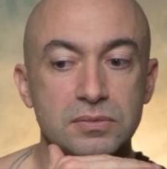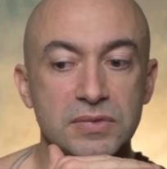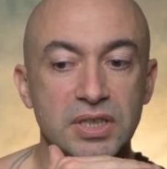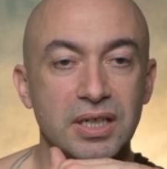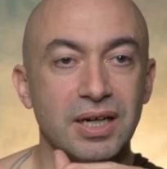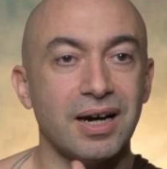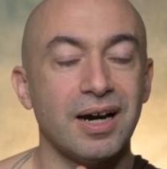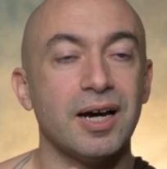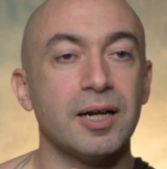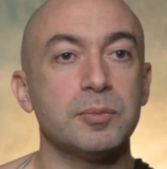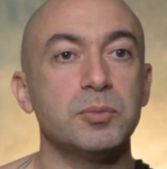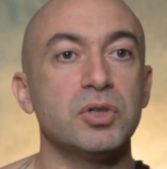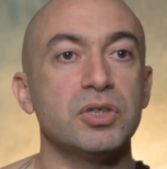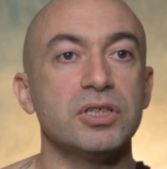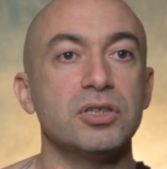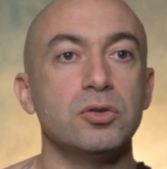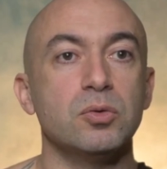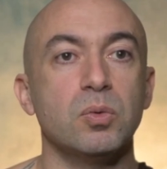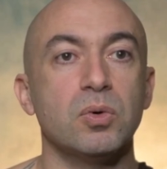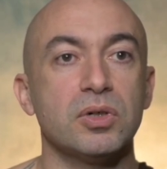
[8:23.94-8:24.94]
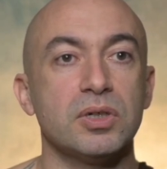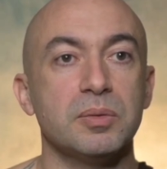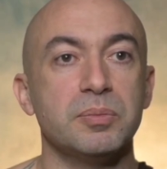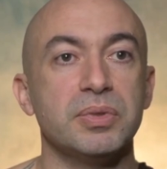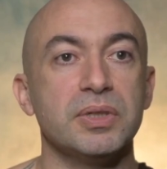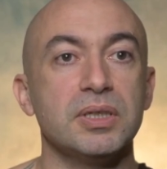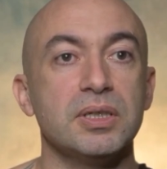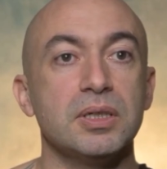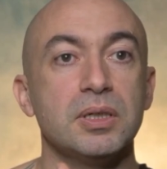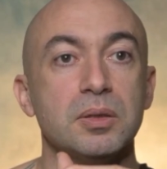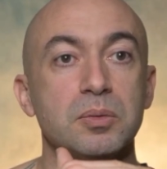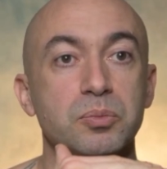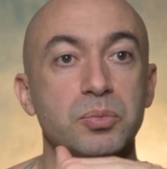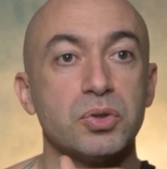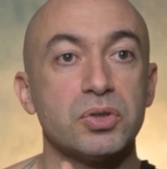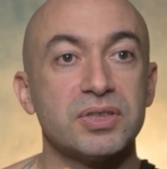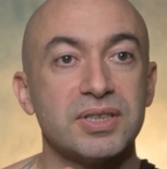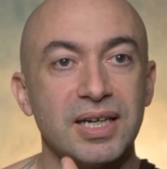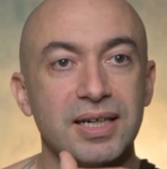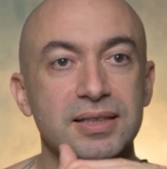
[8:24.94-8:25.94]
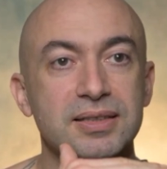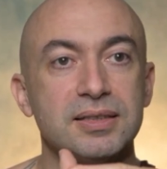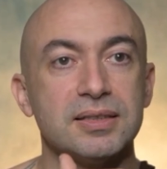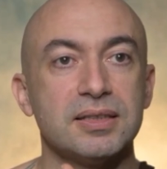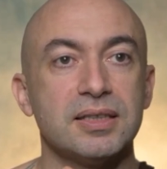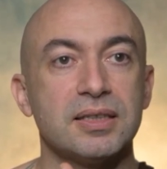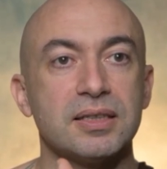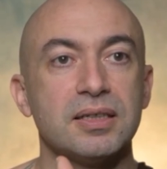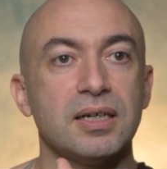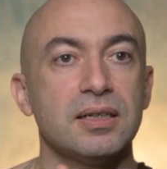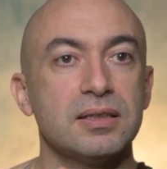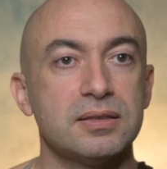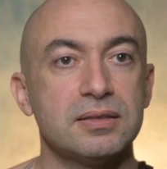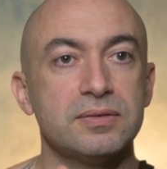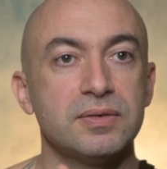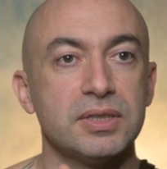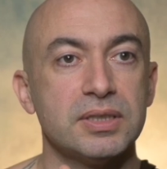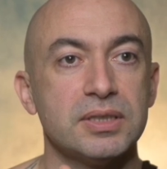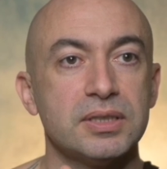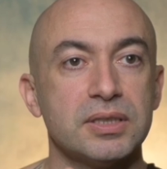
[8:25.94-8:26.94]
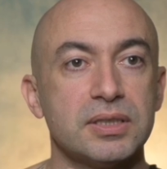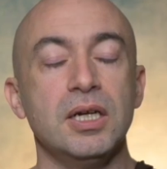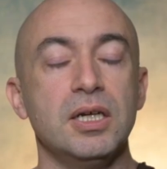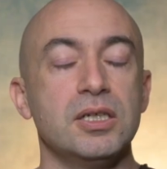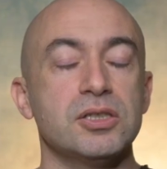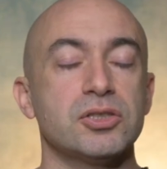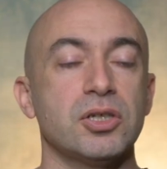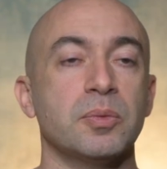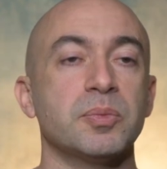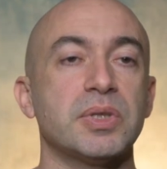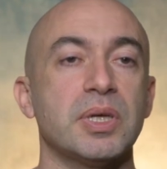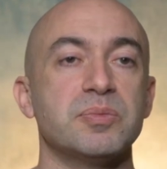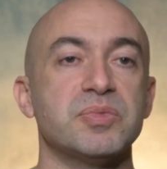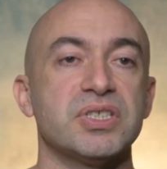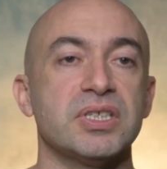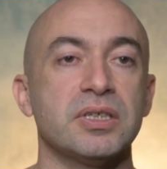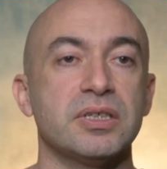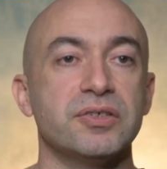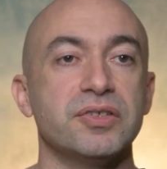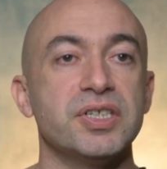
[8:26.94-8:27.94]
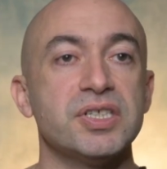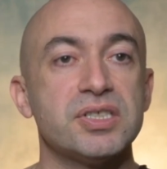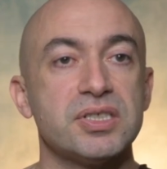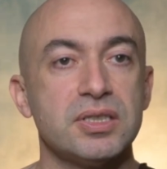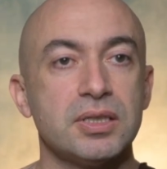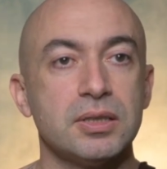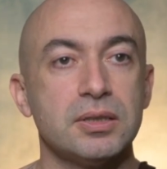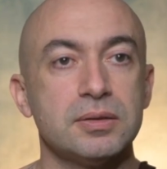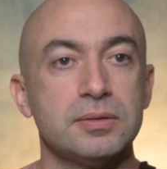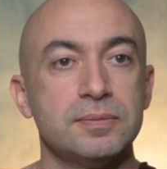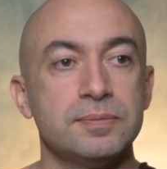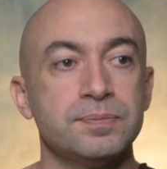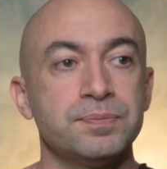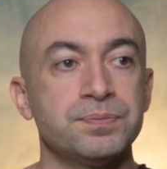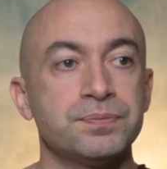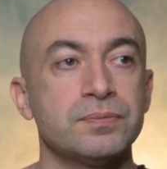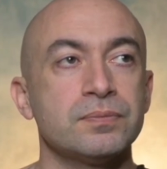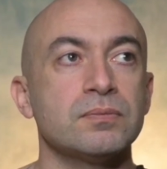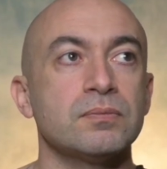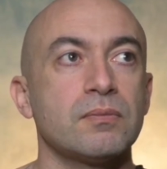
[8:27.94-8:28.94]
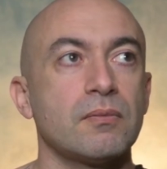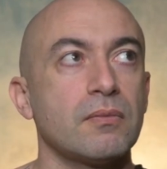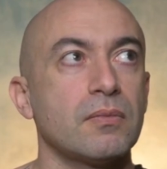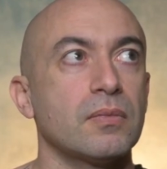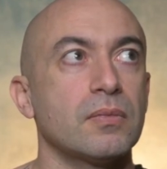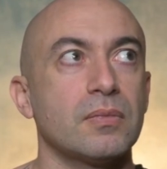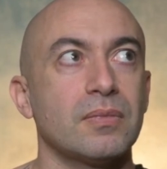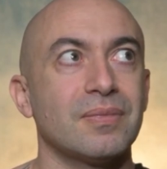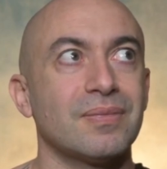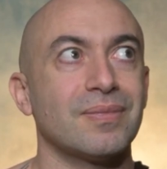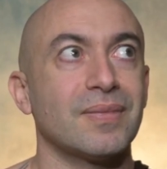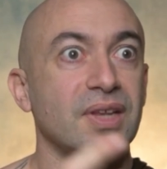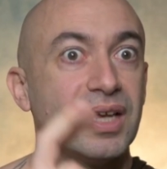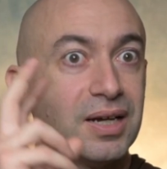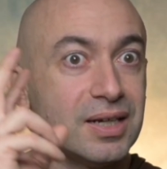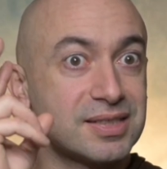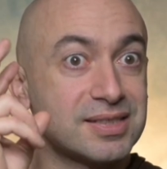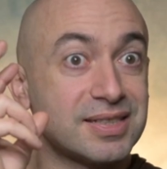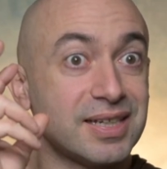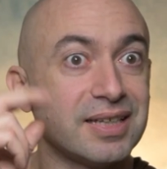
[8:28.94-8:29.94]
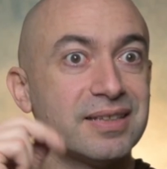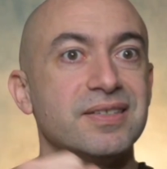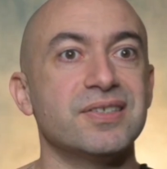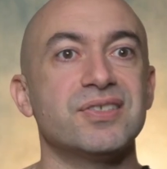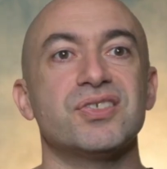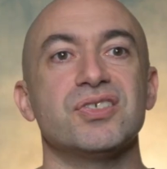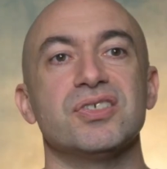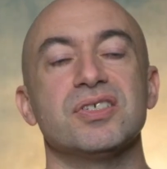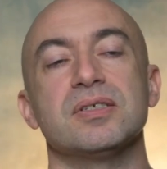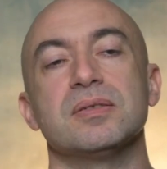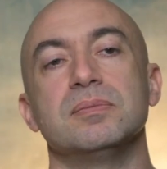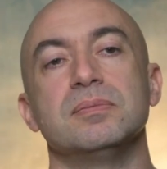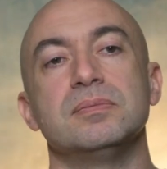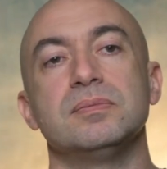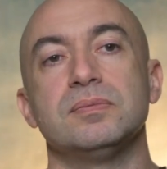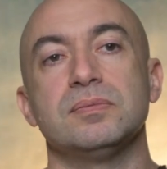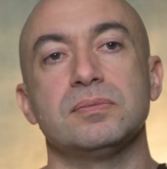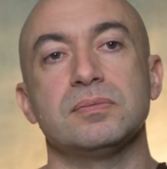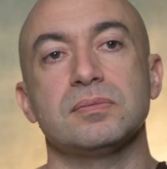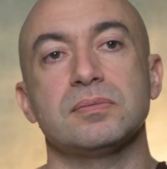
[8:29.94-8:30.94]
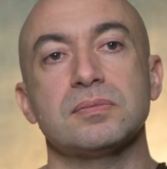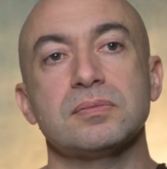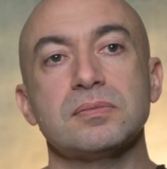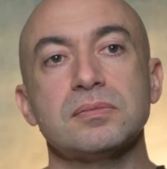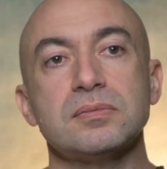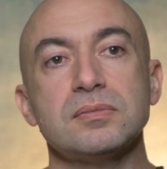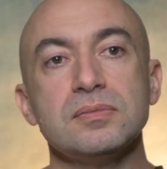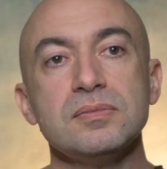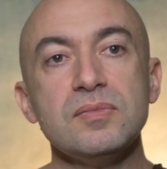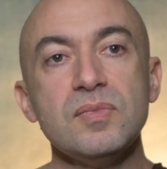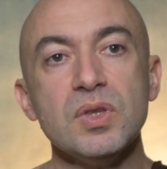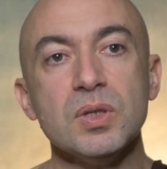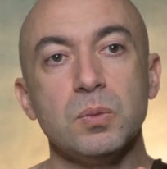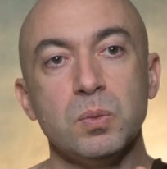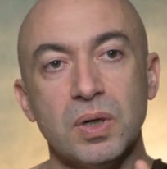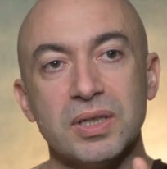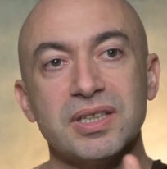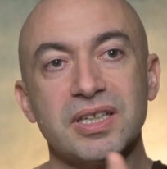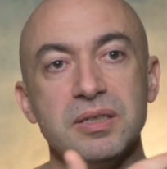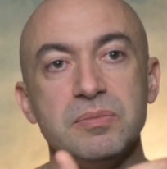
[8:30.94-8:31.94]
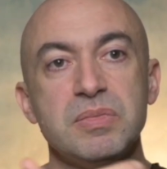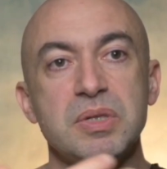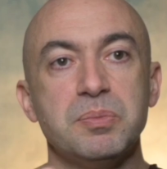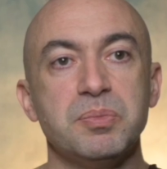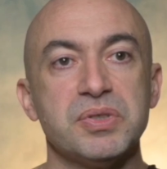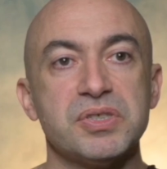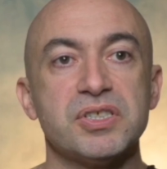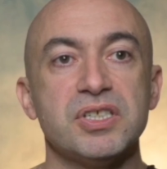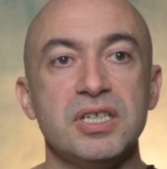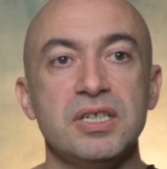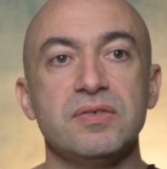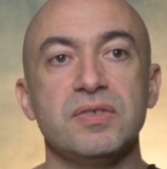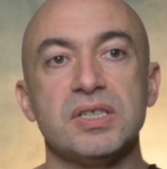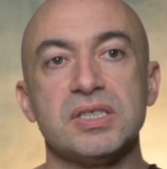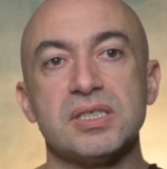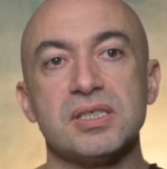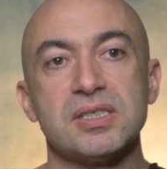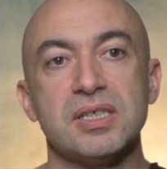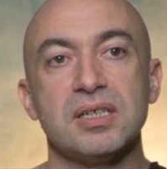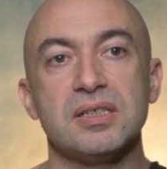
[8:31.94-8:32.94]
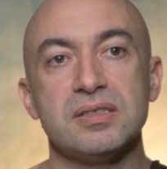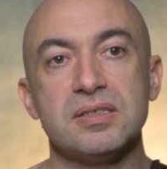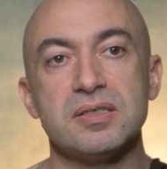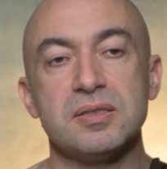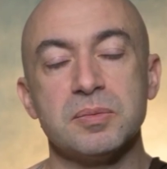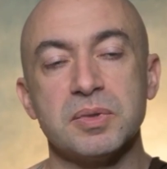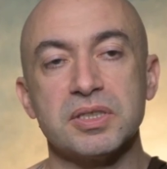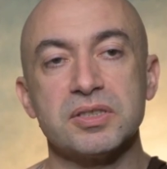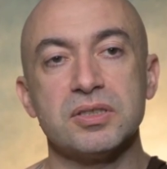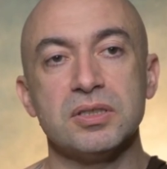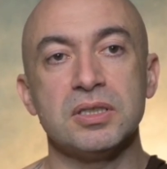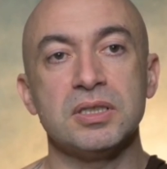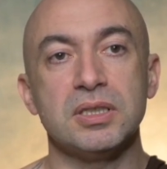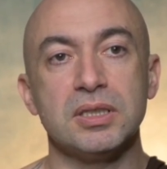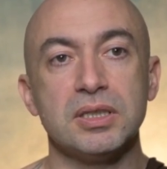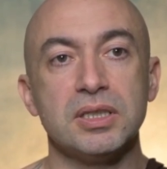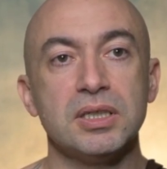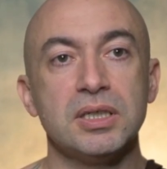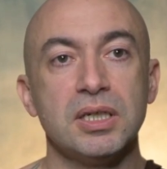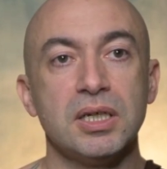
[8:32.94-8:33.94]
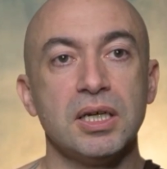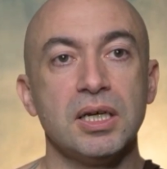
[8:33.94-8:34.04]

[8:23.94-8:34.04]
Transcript: harmony you want to be protecting and cultivating. Sometimes increasing asceticism, what can be perceived as asceticism externally,